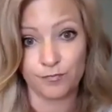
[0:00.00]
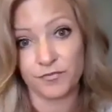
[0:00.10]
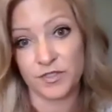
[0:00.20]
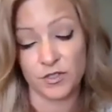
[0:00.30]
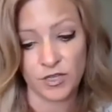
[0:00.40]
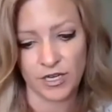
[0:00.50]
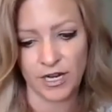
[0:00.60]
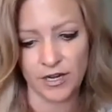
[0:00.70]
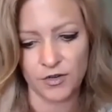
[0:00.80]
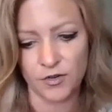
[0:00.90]
So you can
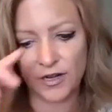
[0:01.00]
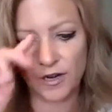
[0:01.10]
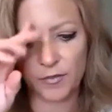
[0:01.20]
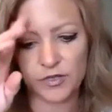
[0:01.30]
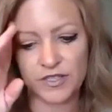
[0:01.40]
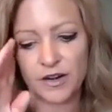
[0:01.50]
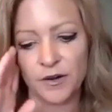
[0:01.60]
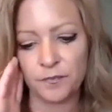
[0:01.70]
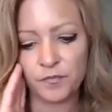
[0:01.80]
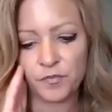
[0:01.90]
kind of do the numbers
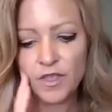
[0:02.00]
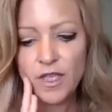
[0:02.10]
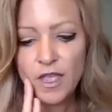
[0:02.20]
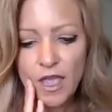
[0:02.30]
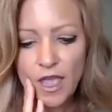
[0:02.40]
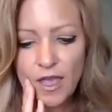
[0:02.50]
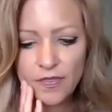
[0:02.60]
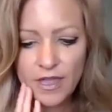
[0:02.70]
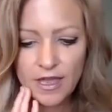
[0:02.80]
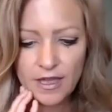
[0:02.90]
there. And
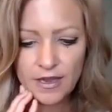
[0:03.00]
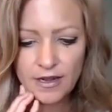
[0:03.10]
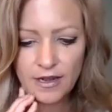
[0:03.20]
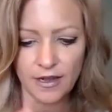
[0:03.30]
then